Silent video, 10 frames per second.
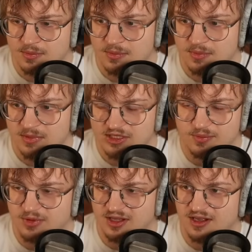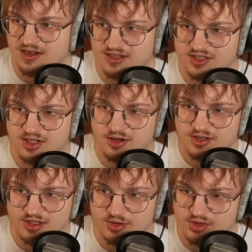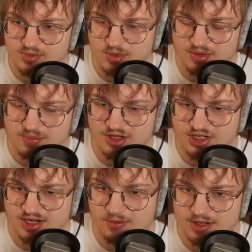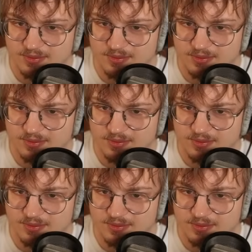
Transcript: This is completely unnecessary because he uses Bullet Punch anyway, but...